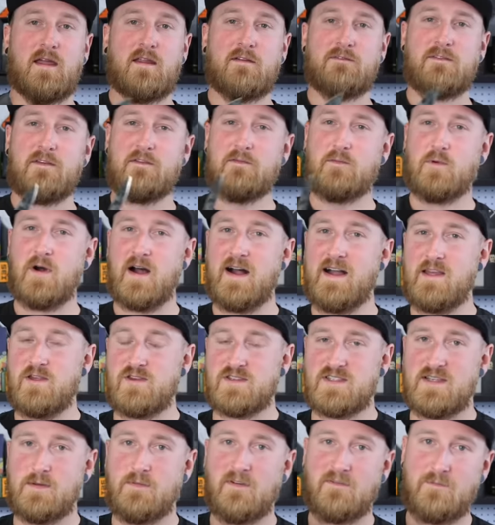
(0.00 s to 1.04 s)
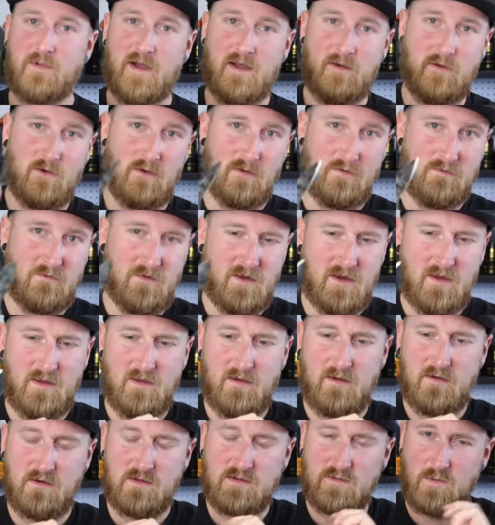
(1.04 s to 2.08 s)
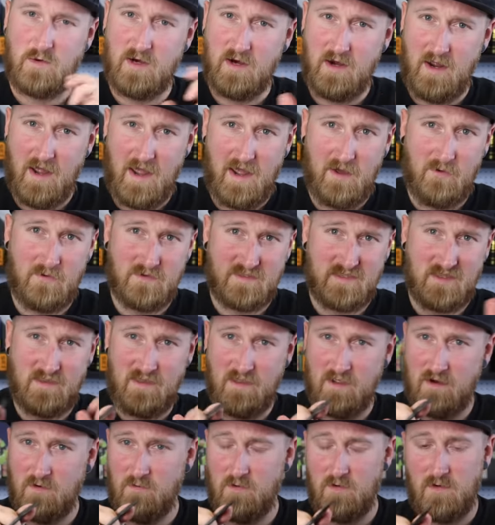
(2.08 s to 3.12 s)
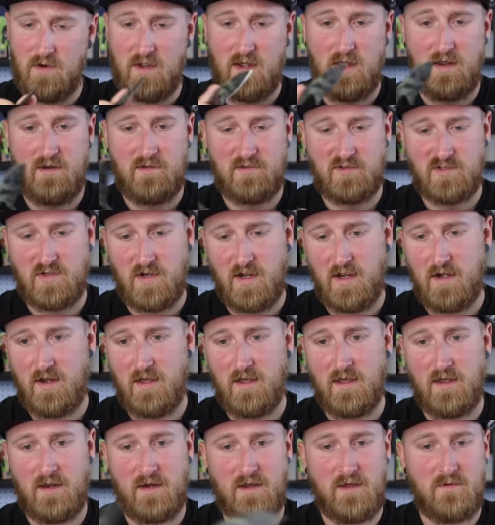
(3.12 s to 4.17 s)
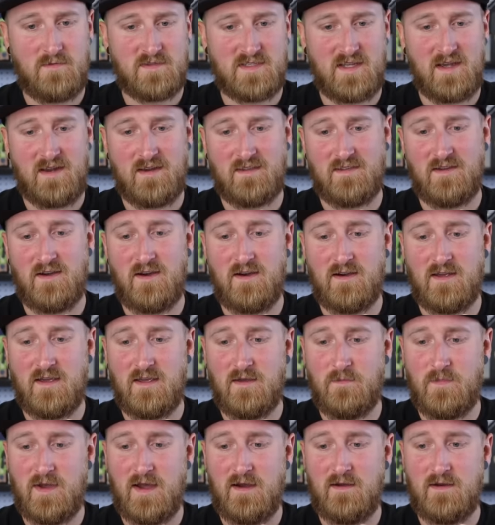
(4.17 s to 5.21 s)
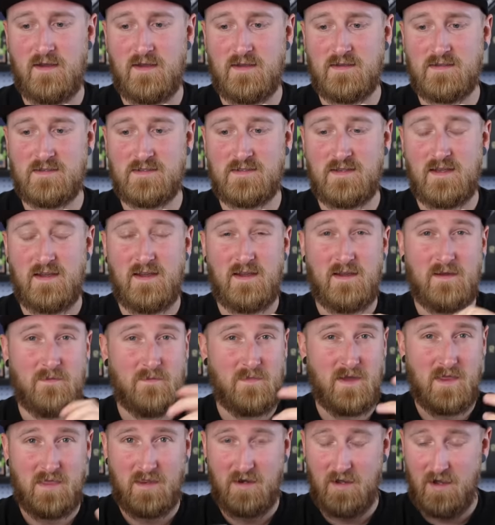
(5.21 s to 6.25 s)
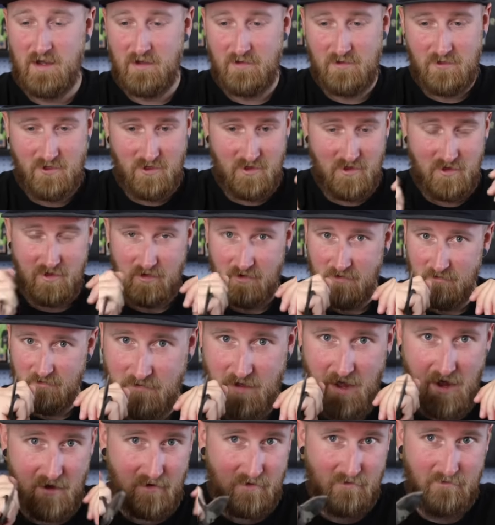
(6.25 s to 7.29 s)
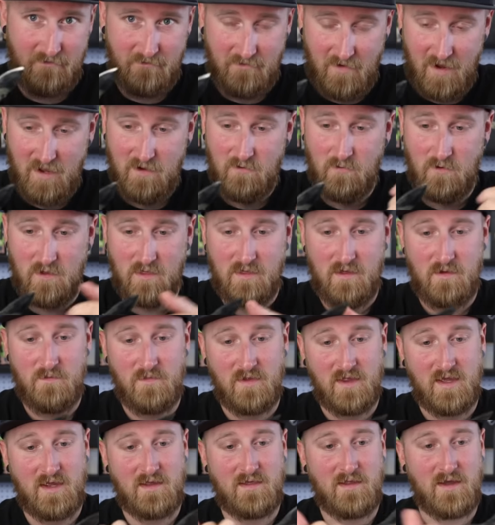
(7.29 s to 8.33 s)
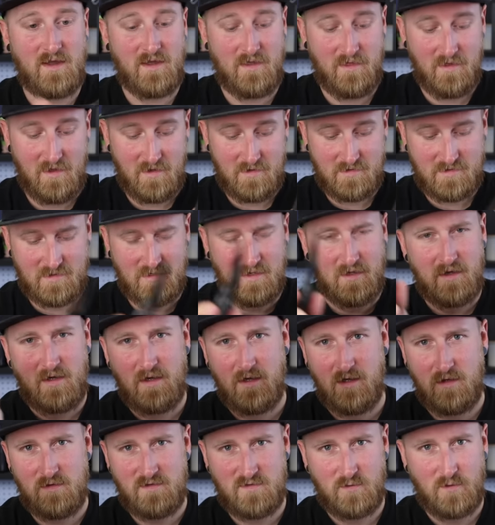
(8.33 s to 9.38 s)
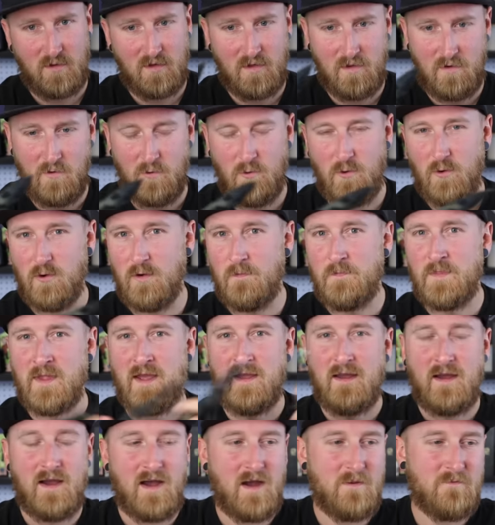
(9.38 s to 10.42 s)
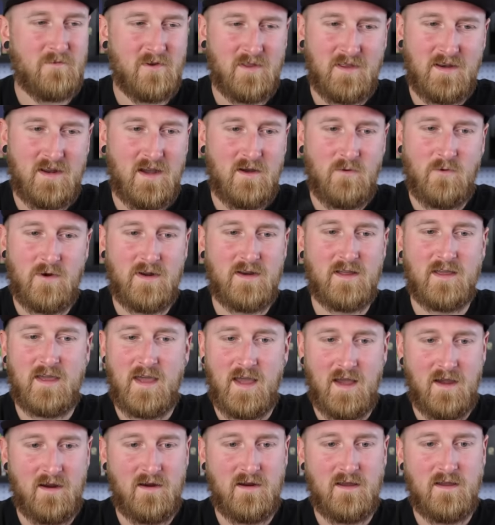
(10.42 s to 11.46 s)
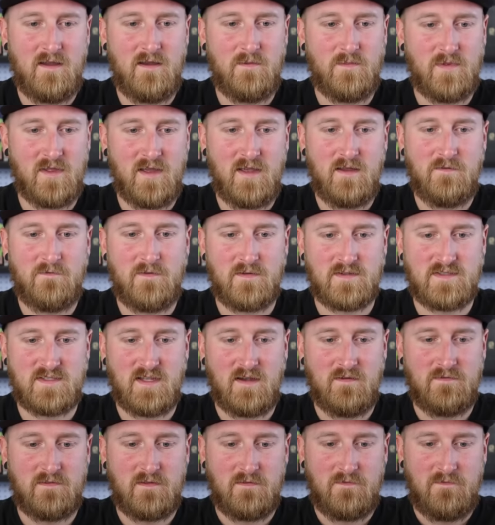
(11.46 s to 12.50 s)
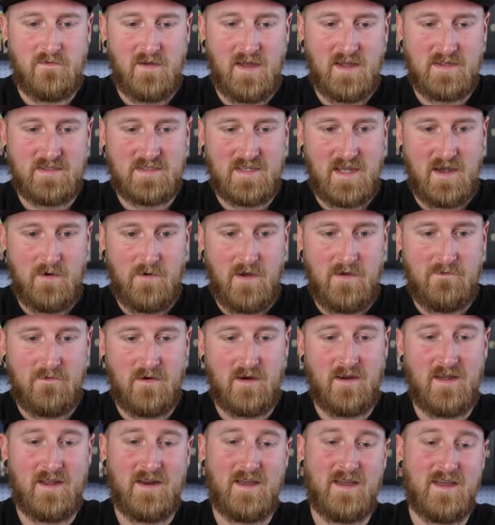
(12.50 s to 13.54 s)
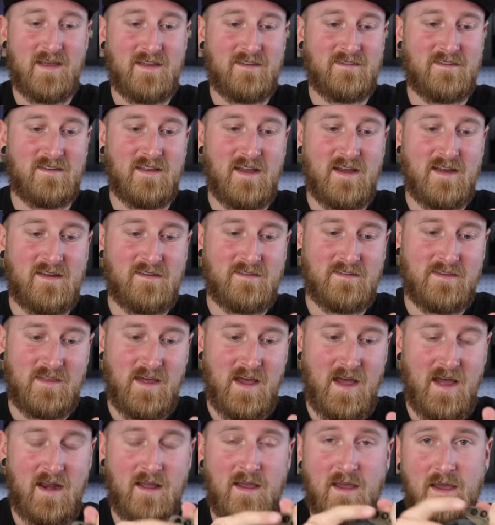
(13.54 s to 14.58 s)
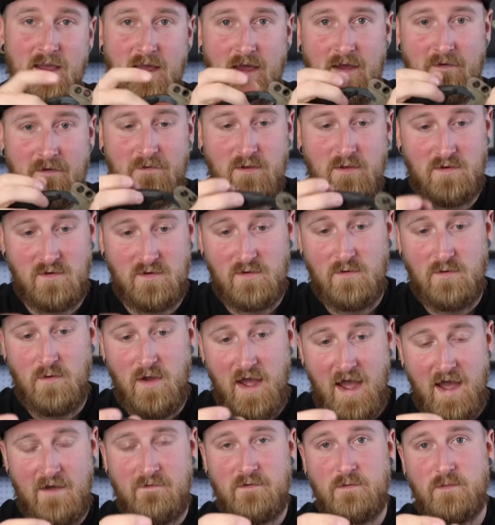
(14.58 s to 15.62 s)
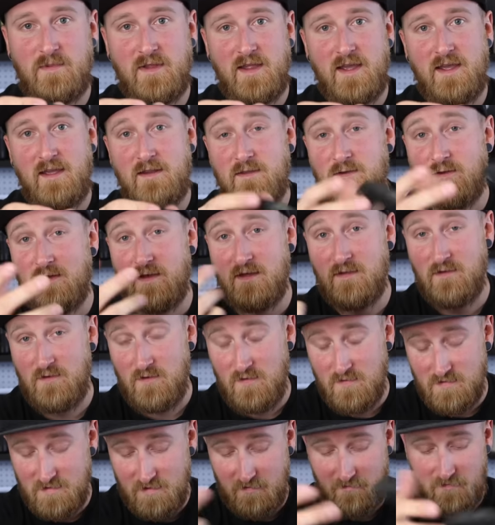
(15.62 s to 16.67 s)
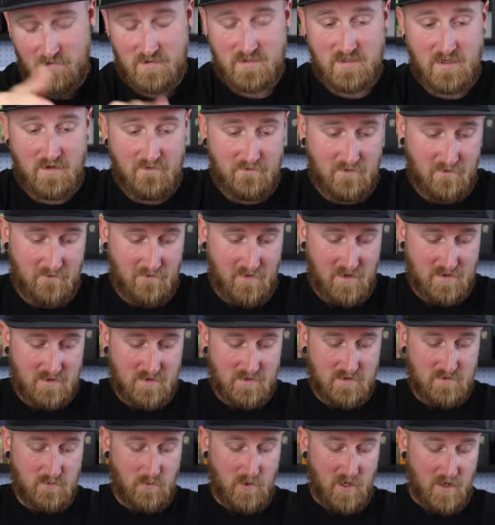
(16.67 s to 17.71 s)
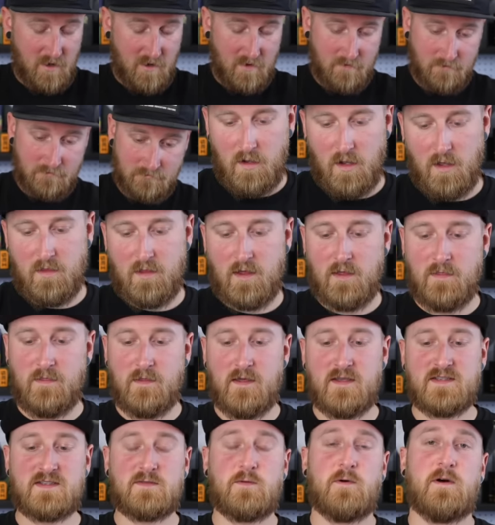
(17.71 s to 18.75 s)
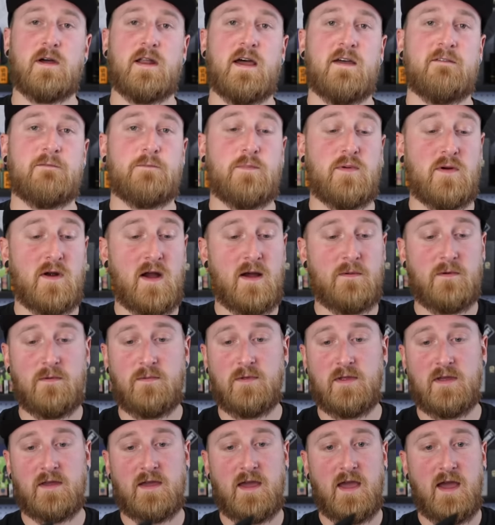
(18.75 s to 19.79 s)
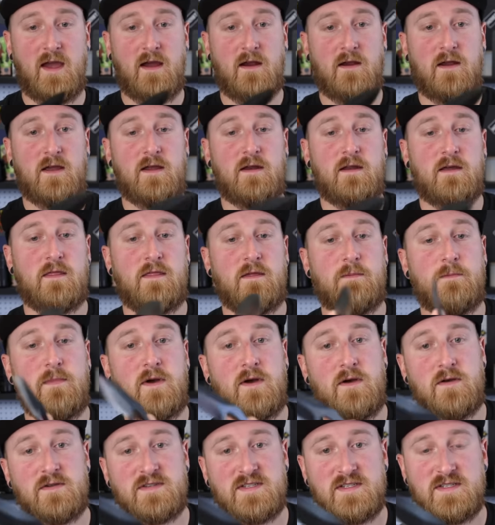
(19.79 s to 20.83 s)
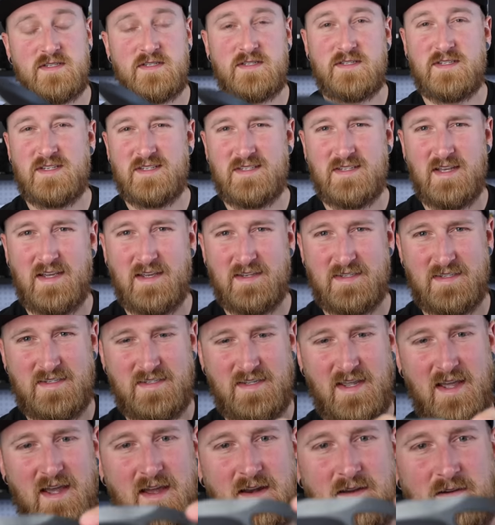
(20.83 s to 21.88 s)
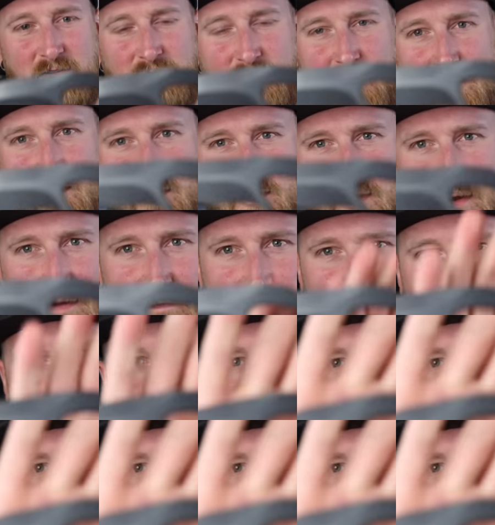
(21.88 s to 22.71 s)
And if you've watched some of my old videos where Al was in there, we were kind of training and he was kind of talking about his methodology how to fight with a blade like this. It's really cool. I'm really not one to carry a blade for self-defense. However, it is nice that if you do have a blade, you can use it for self-defense as well. And then this one I've probably carried the most. This is just like a standard version of their